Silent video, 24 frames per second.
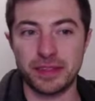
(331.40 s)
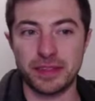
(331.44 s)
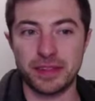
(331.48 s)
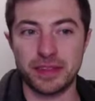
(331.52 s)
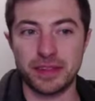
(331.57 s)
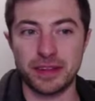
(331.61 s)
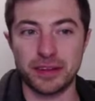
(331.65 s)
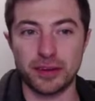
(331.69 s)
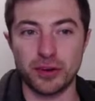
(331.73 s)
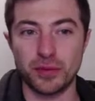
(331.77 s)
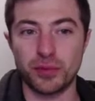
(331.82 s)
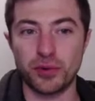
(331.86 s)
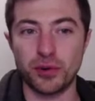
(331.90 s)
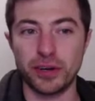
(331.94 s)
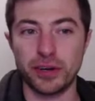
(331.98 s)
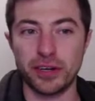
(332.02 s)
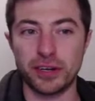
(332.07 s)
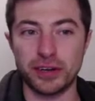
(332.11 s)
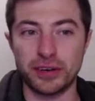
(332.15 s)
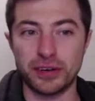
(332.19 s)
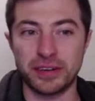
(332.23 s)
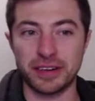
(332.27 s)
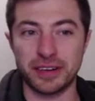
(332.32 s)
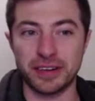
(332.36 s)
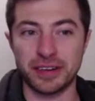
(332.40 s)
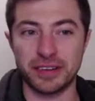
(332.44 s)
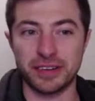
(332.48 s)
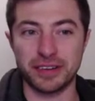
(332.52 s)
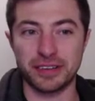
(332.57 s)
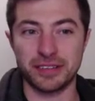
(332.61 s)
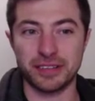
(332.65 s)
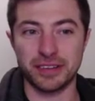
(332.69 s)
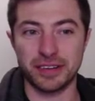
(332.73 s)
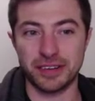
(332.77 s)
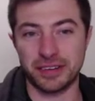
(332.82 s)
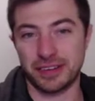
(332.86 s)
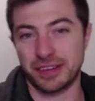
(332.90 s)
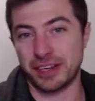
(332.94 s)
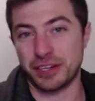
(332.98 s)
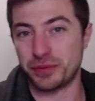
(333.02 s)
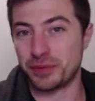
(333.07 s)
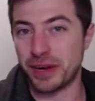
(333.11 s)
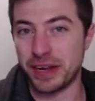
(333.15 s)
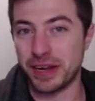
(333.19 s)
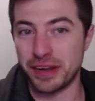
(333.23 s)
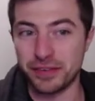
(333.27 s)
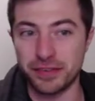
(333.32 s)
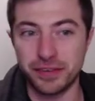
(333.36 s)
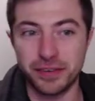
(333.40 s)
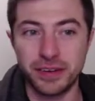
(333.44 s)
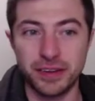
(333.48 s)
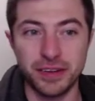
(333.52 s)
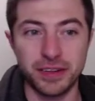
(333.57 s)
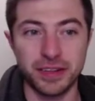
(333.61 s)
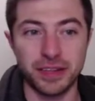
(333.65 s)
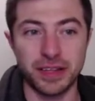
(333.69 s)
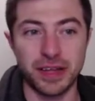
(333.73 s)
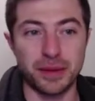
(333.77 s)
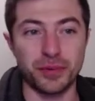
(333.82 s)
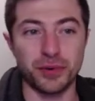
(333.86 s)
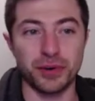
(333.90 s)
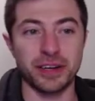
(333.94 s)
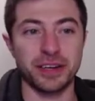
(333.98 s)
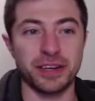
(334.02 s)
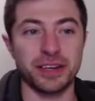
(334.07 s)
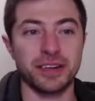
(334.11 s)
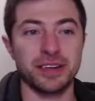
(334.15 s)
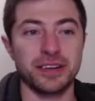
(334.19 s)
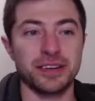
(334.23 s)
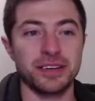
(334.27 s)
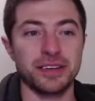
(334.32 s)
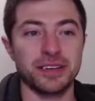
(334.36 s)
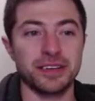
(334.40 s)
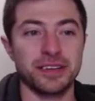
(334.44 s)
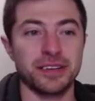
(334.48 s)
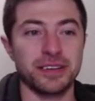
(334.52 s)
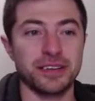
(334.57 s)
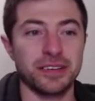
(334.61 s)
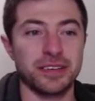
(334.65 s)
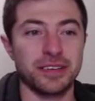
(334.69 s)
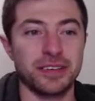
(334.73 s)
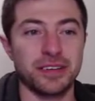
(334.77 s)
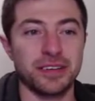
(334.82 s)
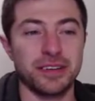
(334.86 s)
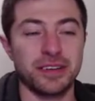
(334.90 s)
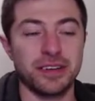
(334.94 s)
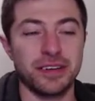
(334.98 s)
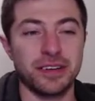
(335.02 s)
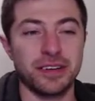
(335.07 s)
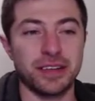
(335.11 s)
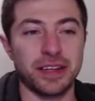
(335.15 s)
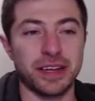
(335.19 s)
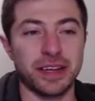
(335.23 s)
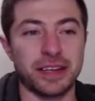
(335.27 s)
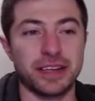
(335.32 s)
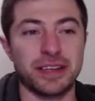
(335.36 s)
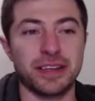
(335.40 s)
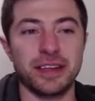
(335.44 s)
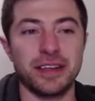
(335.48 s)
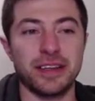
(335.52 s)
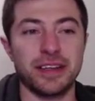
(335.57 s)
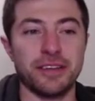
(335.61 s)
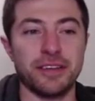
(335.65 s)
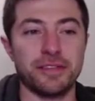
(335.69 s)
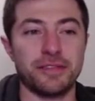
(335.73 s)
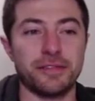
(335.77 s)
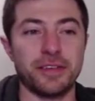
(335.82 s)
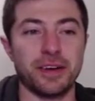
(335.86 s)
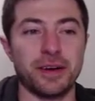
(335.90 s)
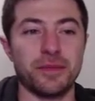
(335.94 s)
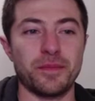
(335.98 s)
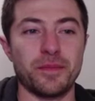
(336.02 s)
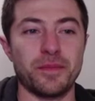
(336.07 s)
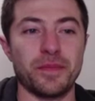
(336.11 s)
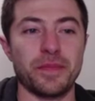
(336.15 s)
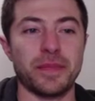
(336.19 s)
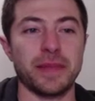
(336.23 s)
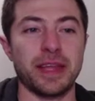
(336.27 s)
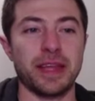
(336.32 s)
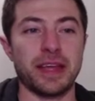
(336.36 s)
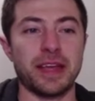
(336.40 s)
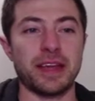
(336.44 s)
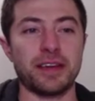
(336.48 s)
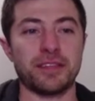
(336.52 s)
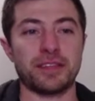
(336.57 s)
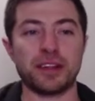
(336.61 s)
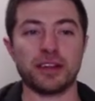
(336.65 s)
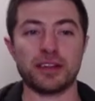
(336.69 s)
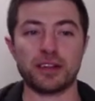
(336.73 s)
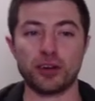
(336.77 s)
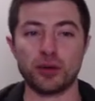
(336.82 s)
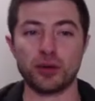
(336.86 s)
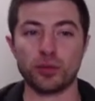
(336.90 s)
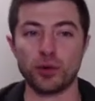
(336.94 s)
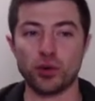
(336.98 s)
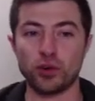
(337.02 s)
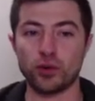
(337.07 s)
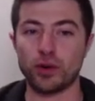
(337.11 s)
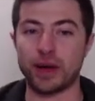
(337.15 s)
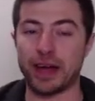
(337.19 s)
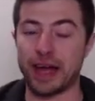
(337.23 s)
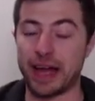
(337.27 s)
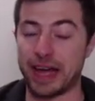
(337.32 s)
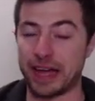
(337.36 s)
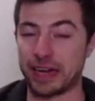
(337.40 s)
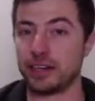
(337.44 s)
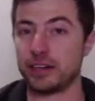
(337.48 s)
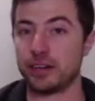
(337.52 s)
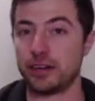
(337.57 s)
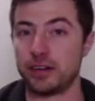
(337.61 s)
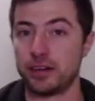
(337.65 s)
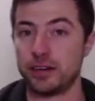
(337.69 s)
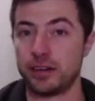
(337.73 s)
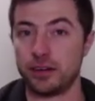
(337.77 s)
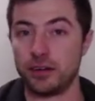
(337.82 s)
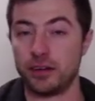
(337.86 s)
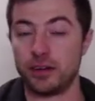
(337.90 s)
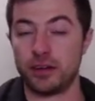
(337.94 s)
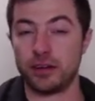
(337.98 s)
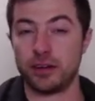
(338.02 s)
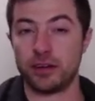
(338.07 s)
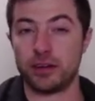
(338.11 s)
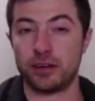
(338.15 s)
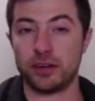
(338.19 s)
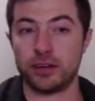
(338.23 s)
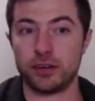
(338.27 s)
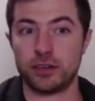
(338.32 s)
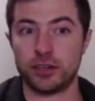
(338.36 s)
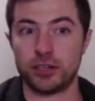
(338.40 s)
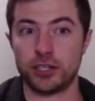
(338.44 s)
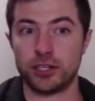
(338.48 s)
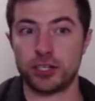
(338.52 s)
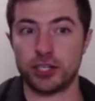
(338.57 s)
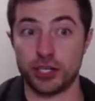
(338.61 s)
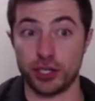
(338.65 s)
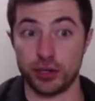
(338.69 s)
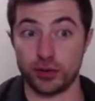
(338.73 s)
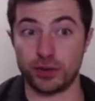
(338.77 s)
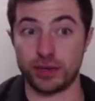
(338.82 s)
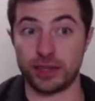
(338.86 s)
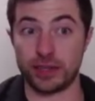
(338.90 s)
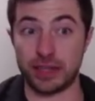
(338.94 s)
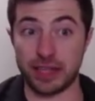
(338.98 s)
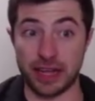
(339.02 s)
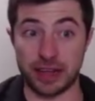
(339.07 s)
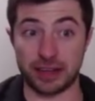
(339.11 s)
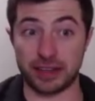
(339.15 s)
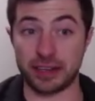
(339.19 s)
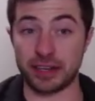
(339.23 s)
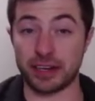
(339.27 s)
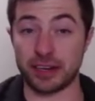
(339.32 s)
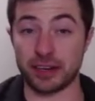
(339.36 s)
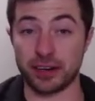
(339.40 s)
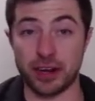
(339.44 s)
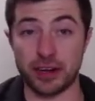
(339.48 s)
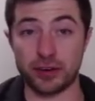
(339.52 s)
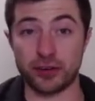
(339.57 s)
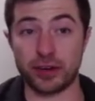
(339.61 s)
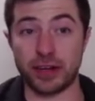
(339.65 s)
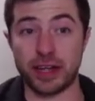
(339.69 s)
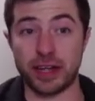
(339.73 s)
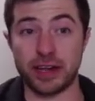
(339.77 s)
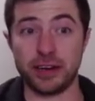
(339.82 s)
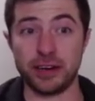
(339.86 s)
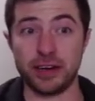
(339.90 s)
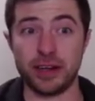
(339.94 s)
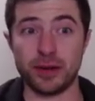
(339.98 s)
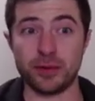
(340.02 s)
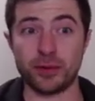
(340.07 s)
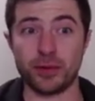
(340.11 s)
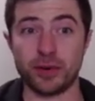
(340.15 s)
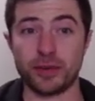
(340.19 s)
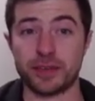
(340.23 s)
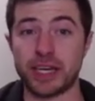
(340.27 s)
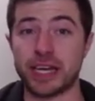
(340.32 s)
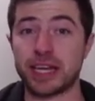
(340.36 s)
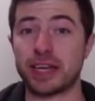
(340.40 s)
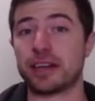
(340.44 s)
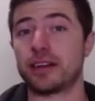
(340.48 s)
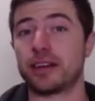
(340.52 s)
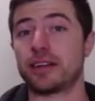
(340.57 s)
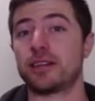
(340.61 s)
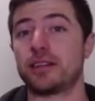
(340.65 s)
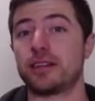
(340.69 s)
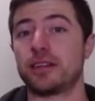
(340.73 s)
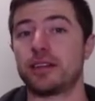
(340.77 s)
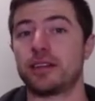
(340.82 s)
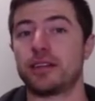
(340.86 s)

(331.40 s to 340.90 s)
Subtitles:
there's no point using a Sludge Wave at that point. Like, if the Azumarill hadn't shielded that second Hydro Cannon, it would have taken it